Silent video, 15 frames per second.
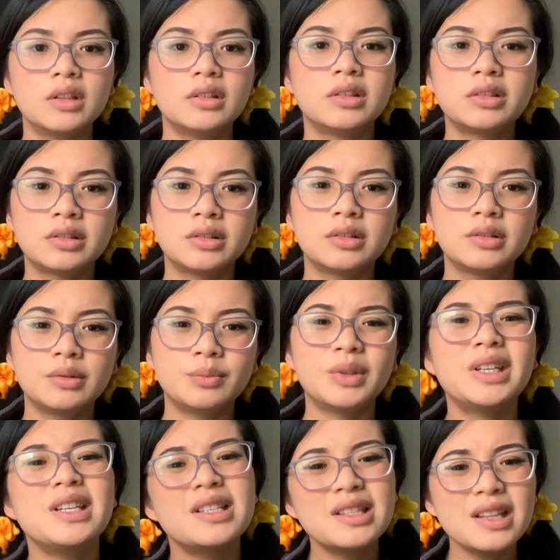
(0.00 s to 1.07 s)

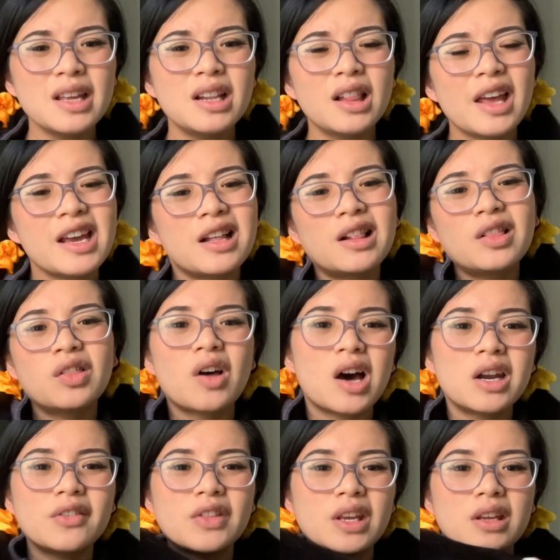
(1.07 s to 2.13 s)
But isn't that like a
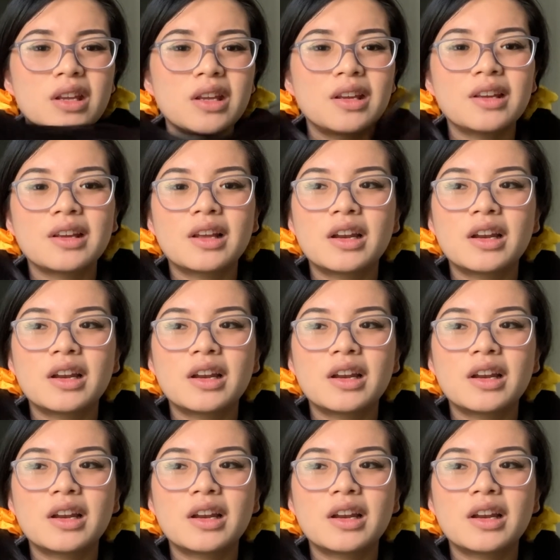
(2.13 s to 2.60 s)
lot of thinking?